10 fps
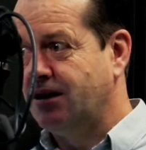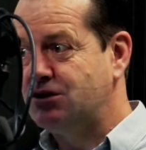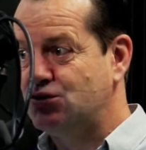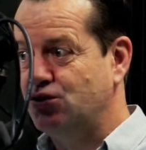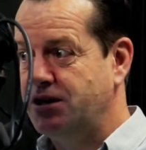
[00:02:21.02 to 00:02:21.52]

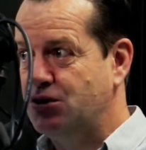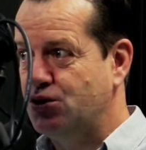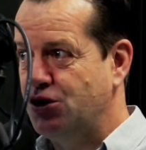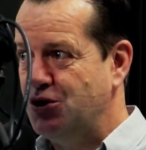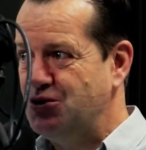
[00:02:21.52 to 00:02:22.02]
That's really
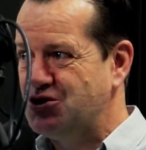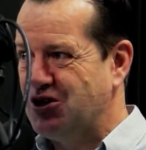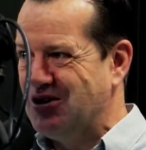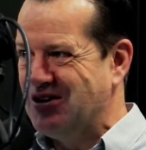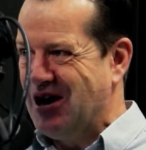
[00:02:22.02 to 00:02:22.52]
good news.
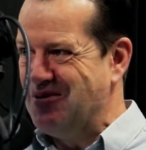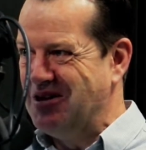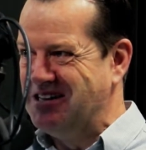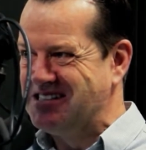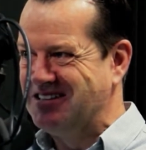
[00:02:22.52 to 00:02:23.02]
And
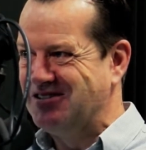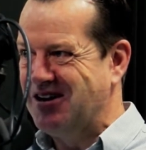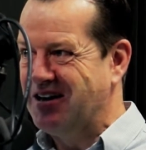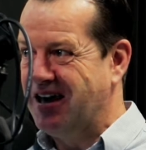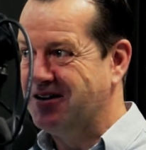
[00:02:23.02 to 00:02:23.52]

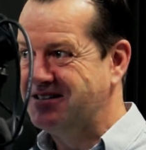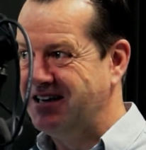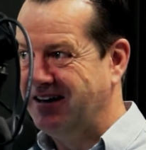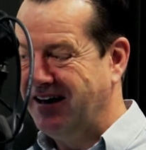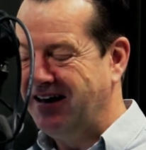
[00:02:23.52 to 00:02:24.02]
Minister Gail
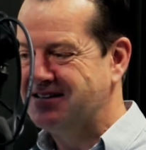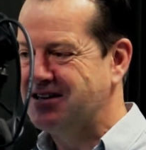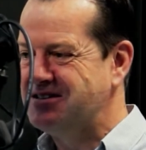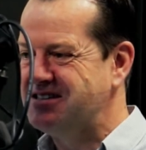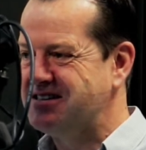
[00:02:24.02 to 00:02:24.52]
Tinney,
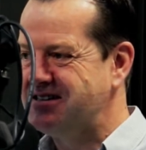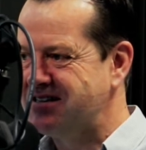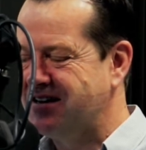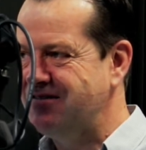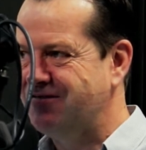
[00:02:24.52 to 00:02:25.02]
so this is a
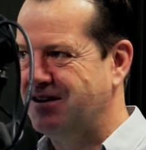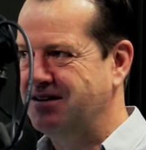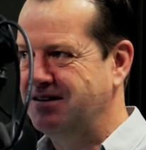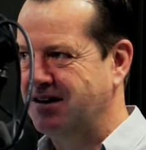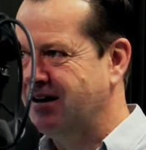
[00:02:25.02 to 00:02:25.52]
state
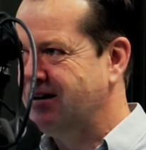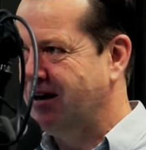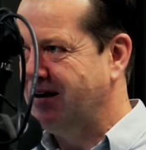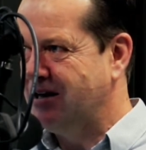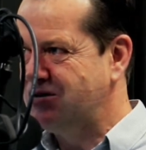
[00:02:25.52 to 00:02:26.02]
fund,
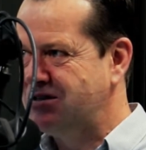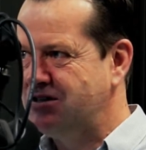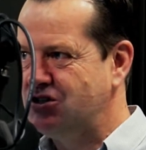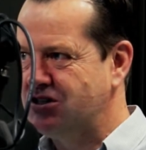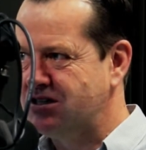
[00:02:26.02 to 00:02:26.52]
announced
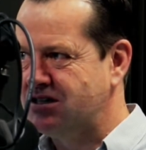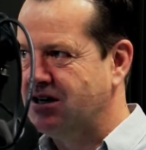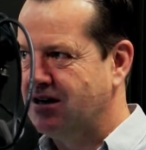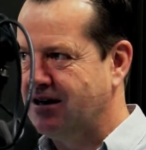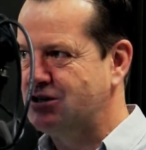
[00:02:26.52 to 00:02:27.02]
this just
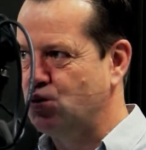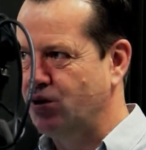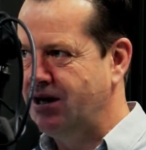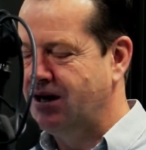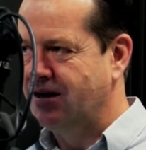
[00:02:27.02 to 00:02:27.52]
last
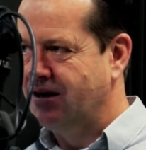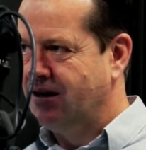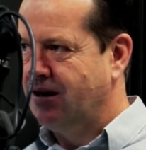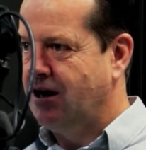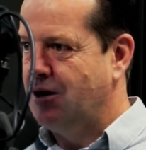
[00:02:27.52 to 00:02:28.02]
week.
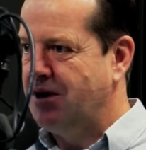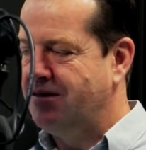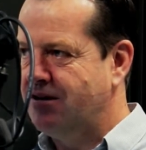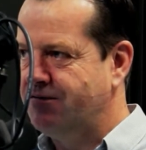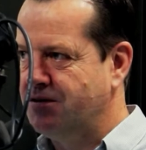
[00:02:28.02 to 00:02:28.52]

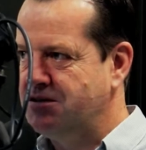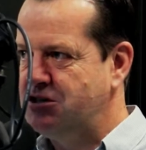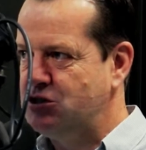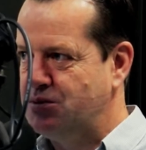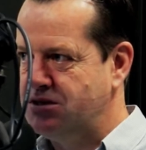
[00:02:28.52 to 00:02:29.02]
And that fund
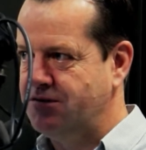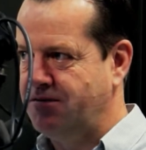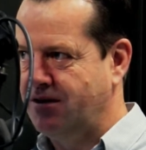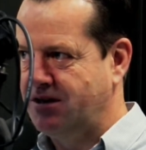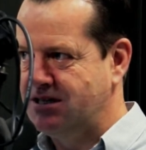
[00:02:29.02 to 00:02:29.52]
is
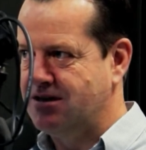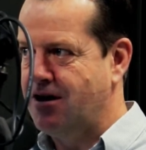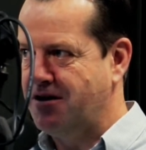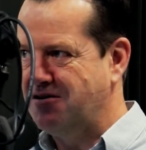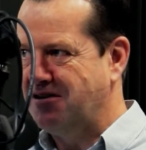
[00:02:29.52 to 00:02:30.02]
specifically
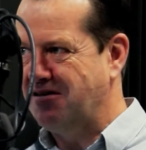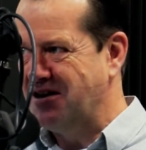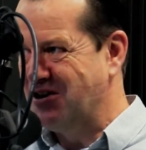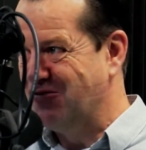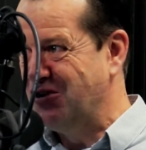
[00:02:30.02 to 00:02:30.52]
targeted, I
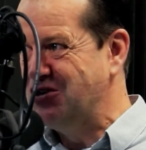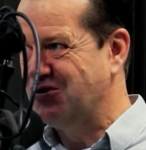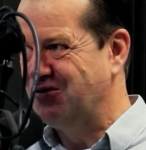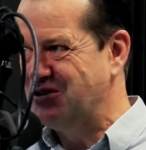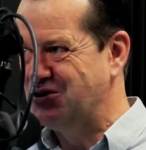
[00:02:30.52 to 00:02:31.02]
think, at
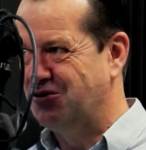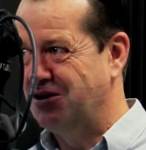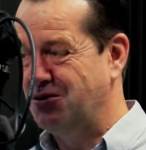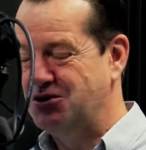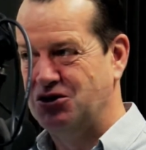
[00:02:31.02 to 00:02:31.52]
regional
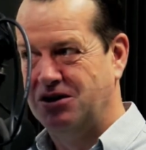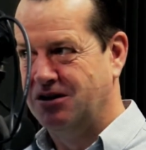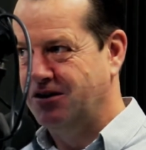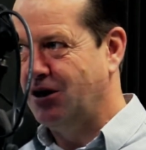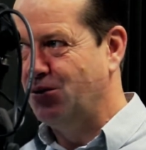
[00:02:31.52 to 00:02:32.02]
Victoria, which,
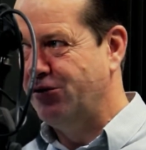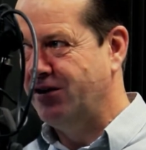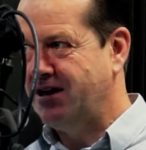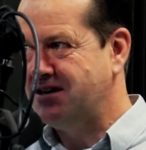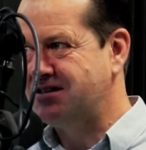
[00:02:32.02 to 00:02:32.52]
you know, we're
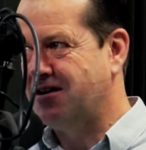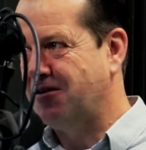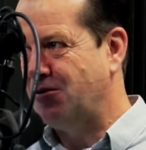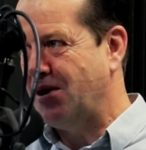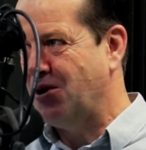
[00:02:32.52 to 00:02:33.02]
really
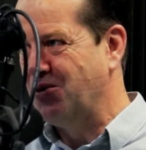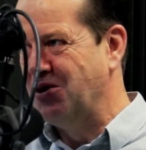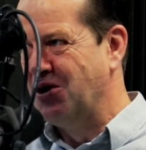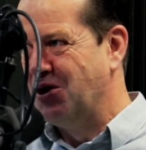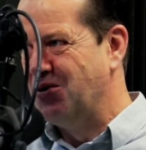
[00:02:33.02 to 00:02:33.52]
excited about.
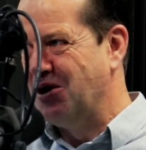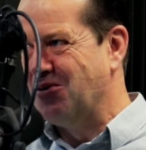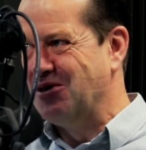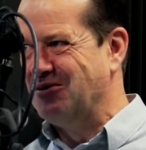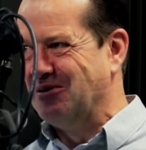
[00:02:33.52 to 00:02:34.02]
We
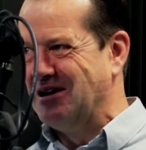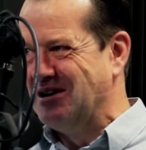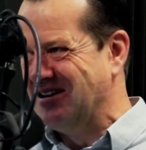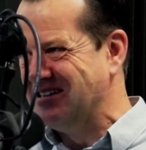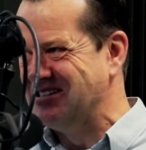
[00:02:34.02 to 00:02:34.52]
don't want the
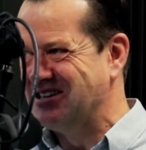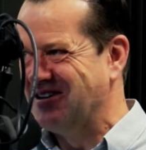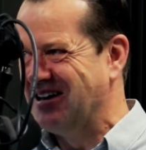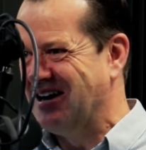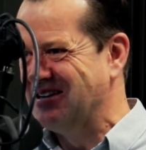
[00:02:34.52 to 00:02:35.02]
money
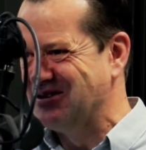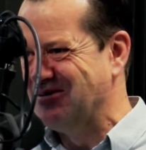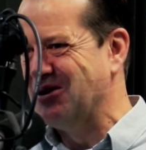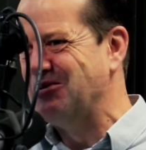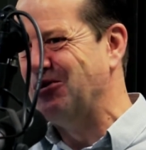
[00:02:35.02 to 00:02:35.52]
necessarily going to
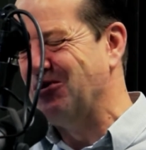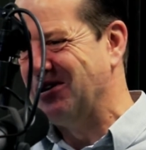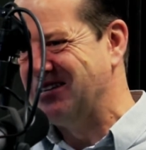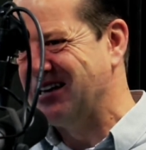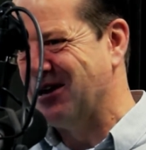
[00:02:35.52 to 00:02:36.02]
Melbourne. We
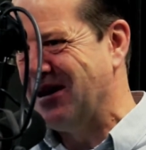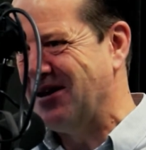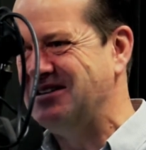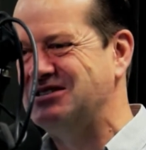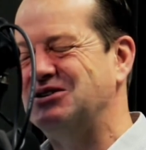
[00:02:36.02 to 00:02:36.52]
want it to come
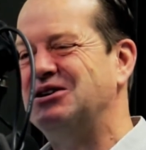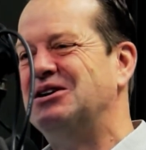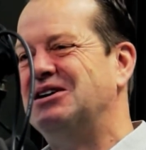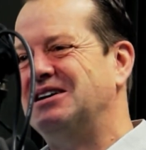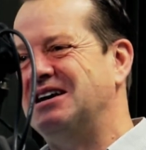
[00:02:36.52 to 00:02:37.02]
out
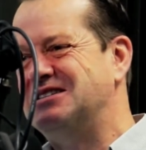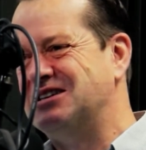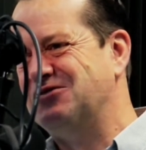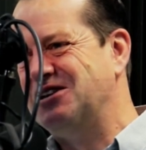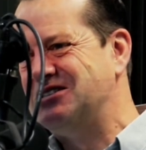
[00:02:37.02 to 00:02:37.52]

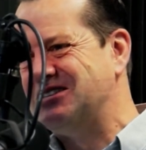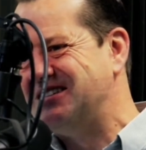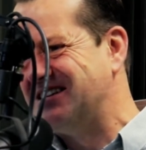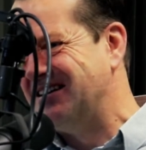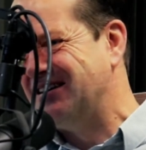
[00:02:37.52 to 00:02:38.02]
into the
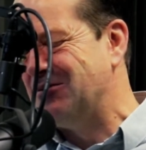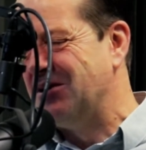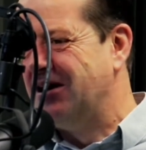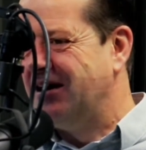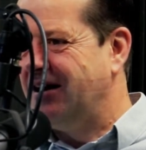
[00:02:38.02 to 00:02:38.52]
regions. And
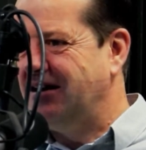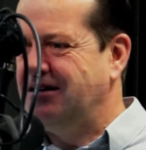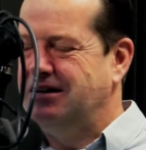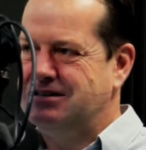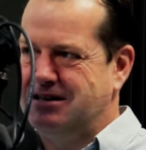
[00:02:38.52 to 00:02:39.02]

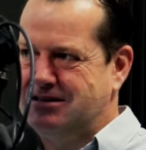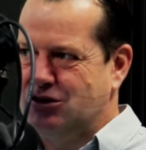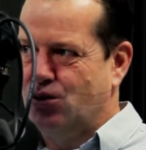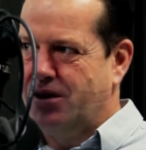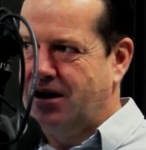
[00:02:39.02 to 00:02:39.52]
it's
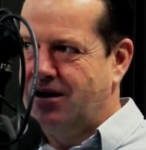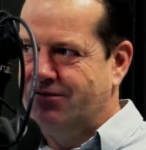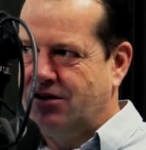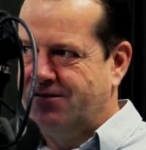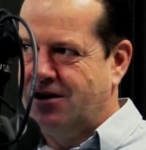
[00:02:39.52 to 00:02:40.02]
quite a
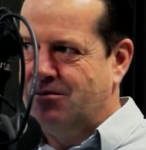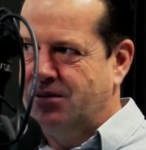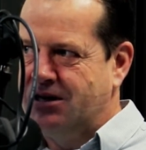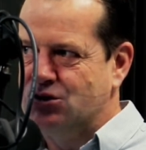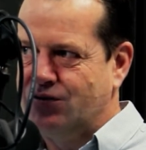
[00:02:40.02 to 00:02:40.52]
clever fund
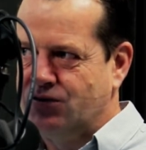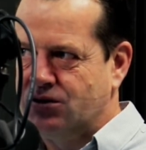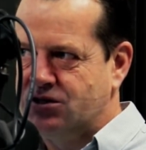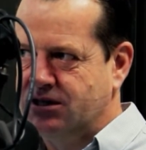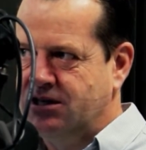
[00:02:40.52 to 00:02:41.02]
because we've
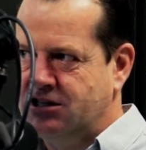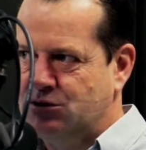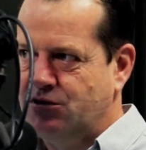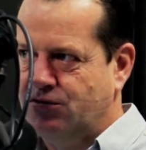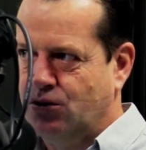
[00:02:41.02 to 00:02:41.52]
not seen
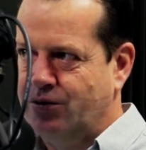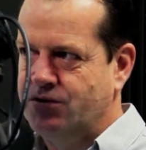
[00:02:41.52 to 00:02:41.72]
this before.